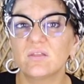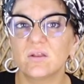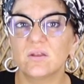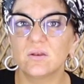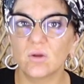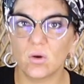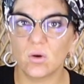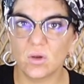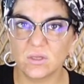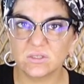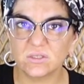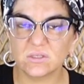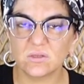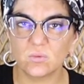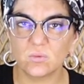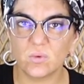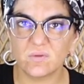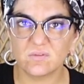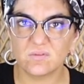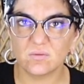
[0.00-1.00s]
the knowledge and the
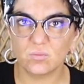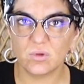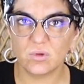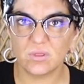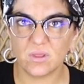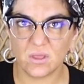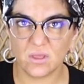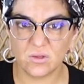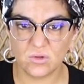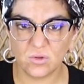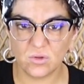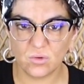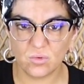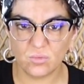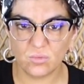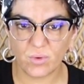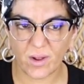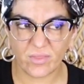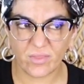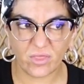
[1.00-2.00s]
wisdom within you
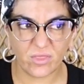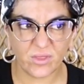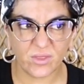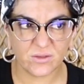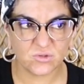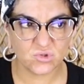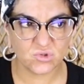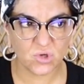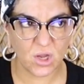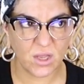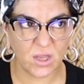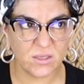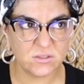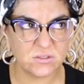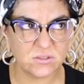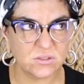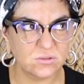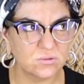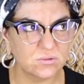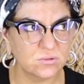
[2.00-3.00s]
rather than trying
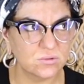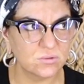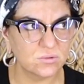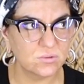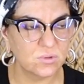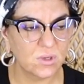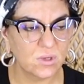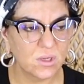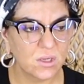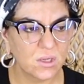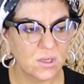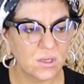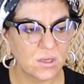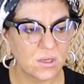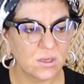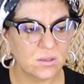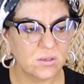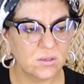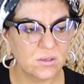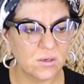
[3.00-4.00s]
to,
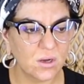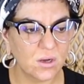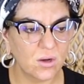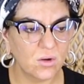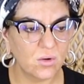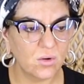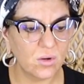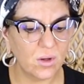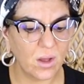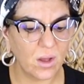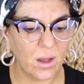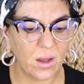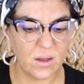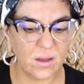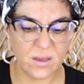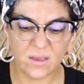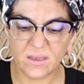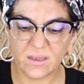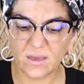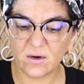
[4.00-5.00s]
you know,
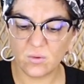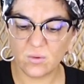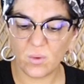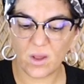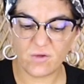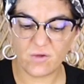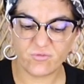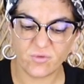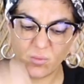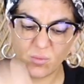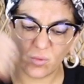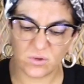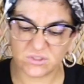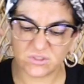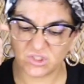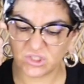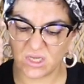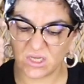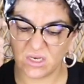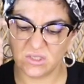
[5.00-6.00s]
get away from what's
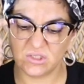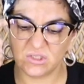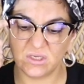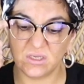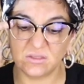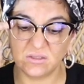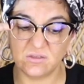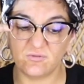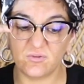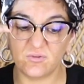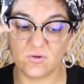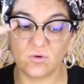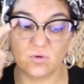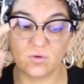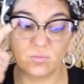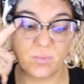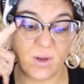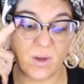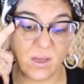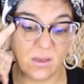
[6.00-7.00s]
challenging and
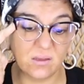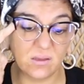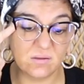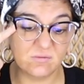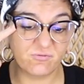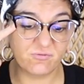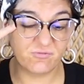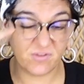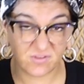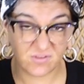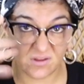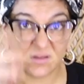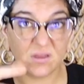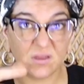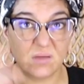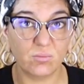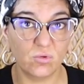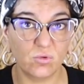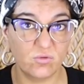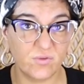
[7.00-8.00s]
difficult by
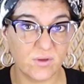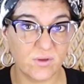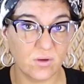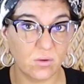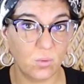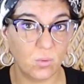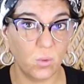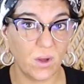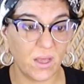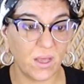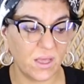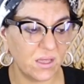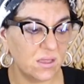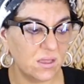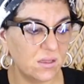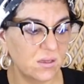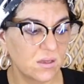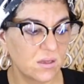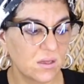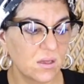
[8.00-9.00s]
physically moving away.